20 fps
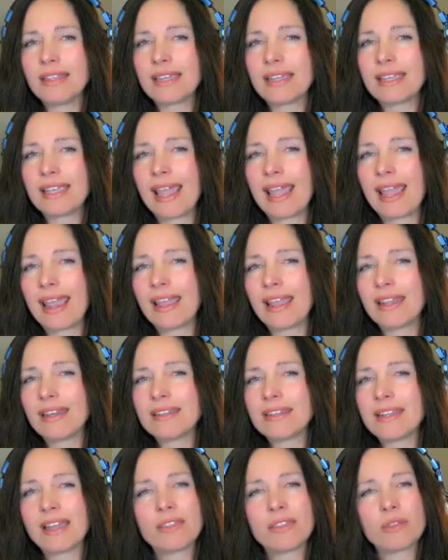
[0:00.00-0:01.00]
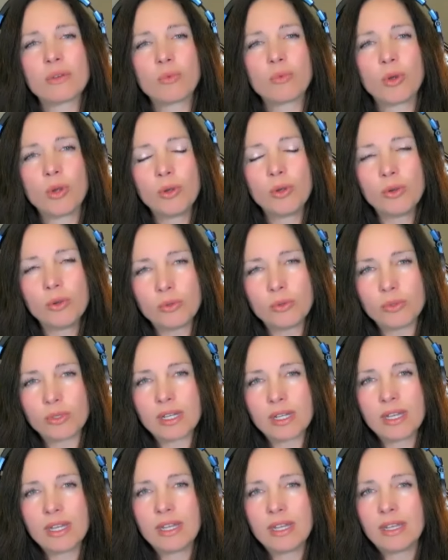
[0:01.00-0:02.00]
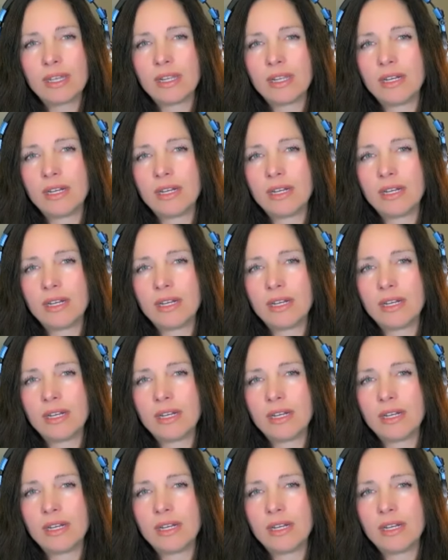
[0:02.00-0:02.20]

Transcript: the can down the road? Mm-hmm.